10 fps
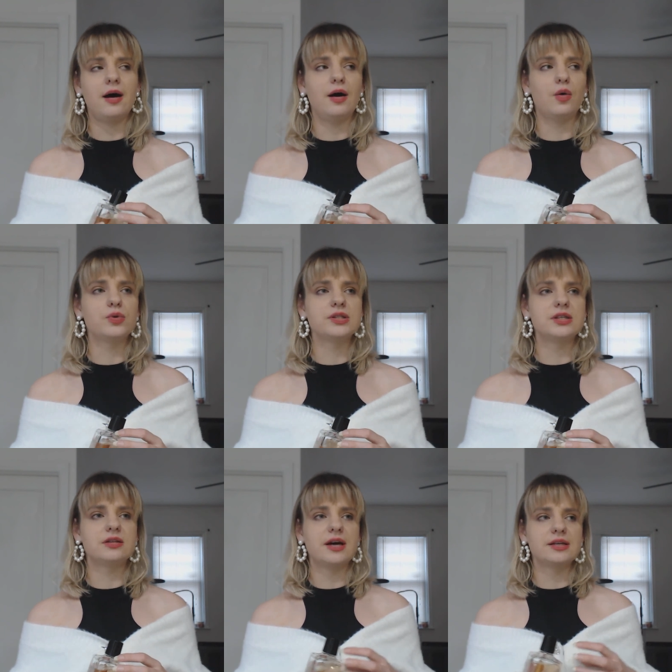with a
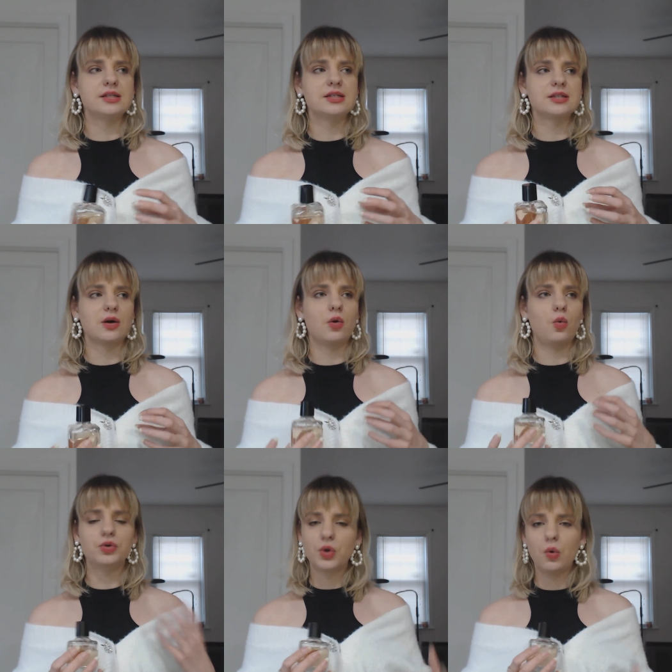nice,
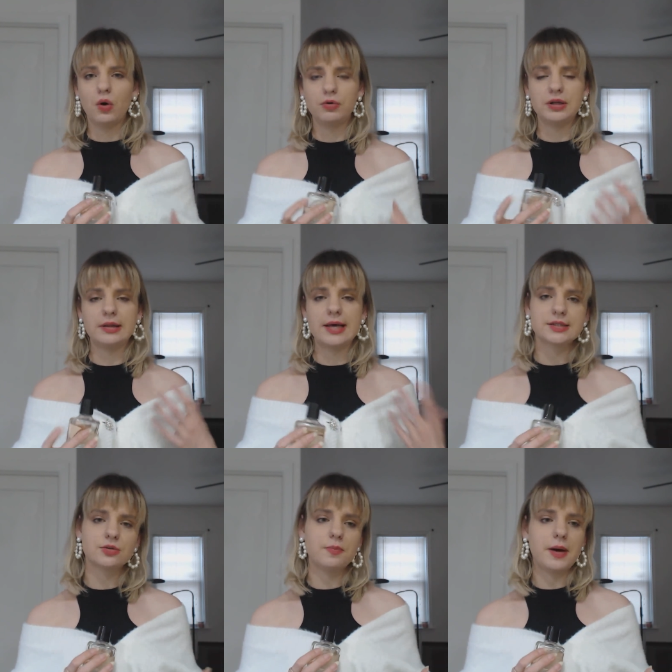good quality
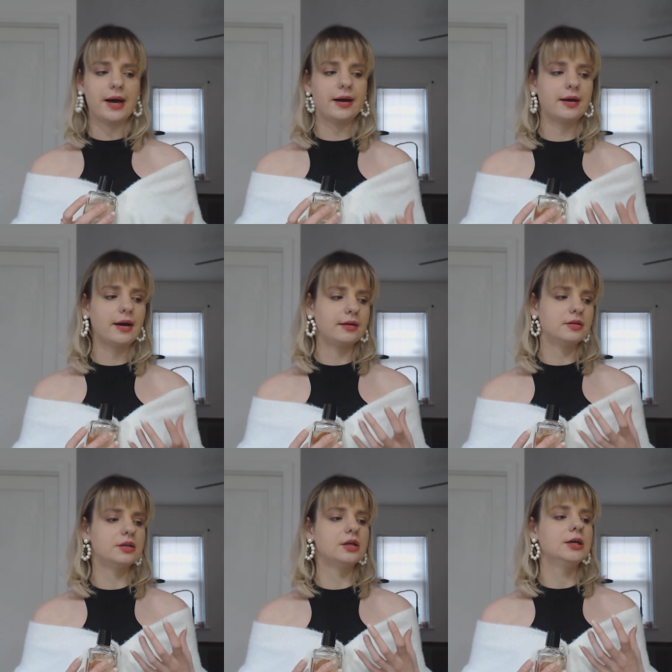leather bag,
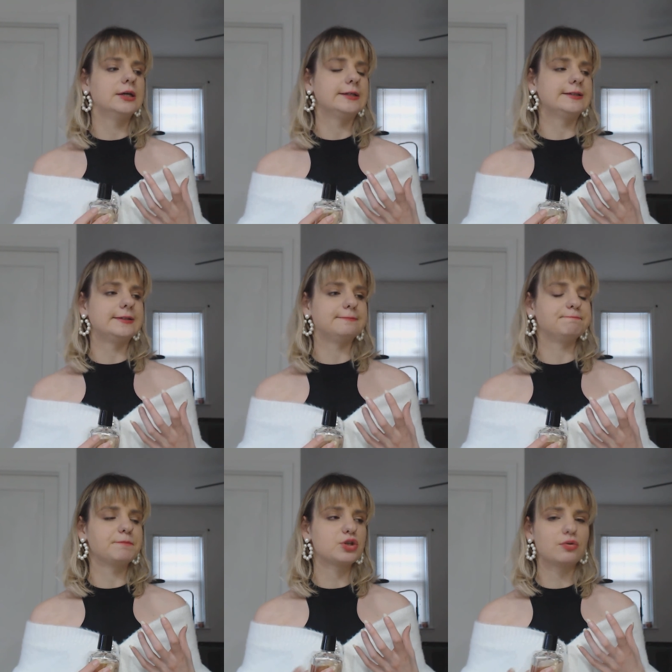and
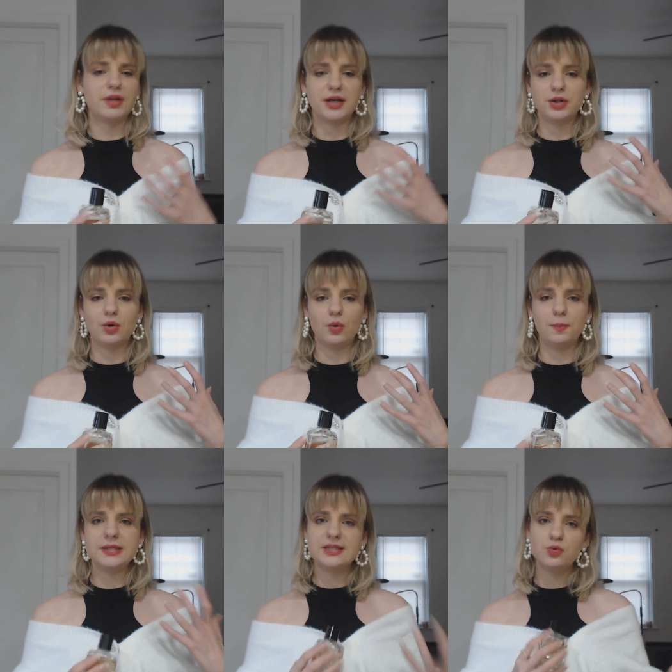sort of like, you know, a
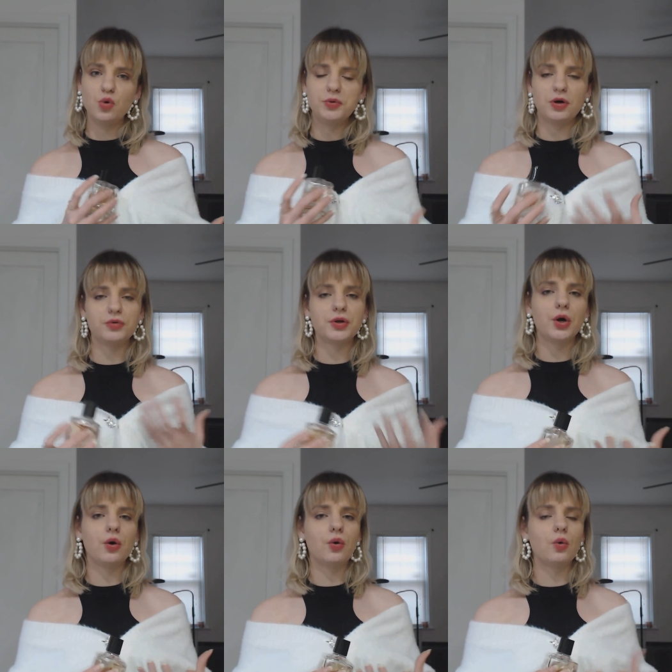busy woman on the
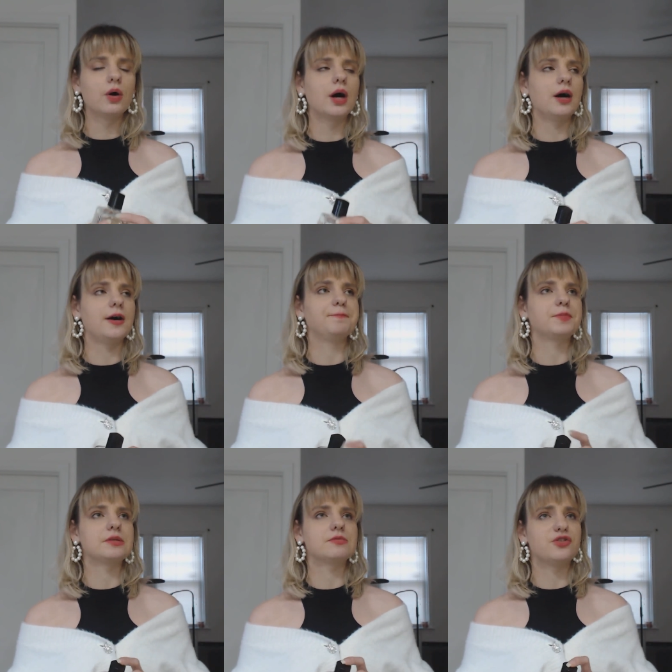go,
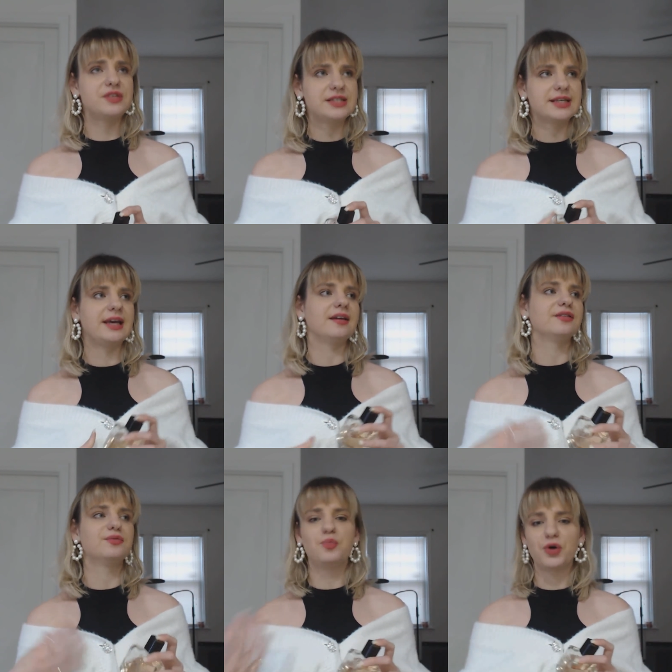sophisticated,
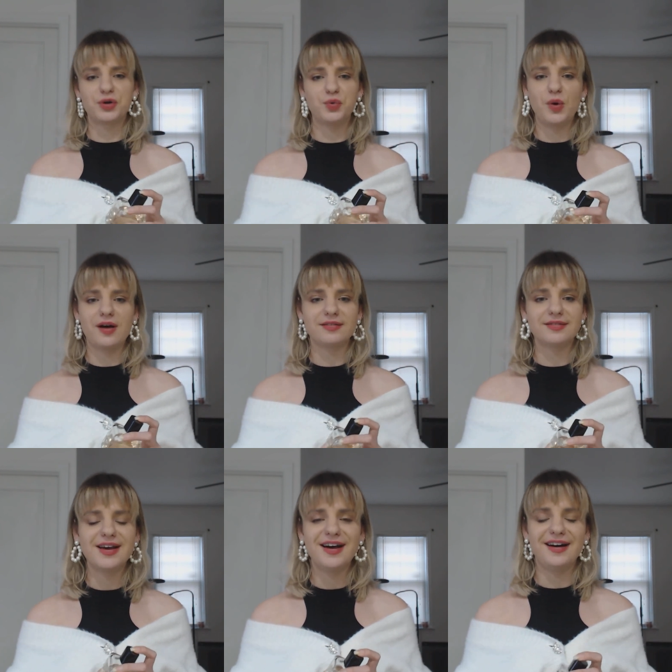modern one,
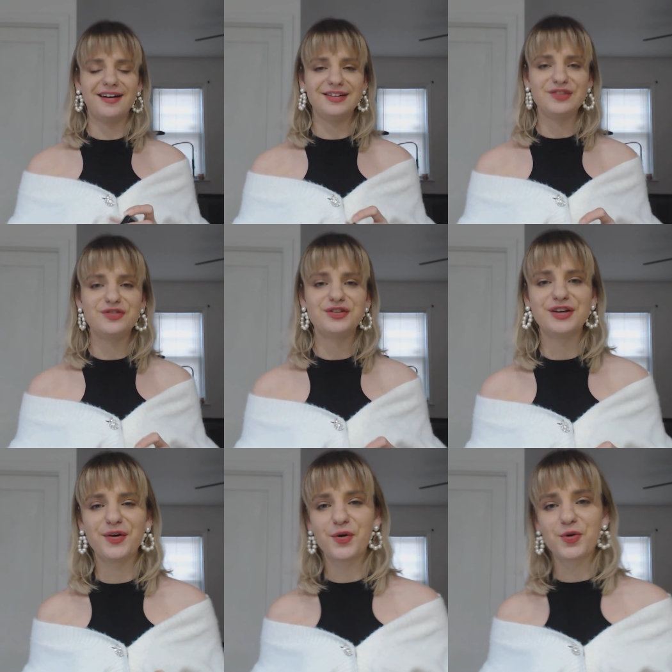living
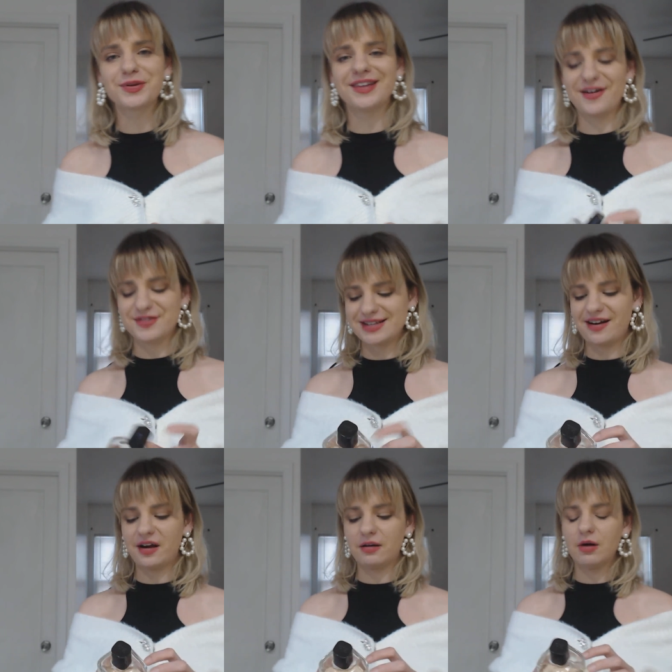urban lifestyle.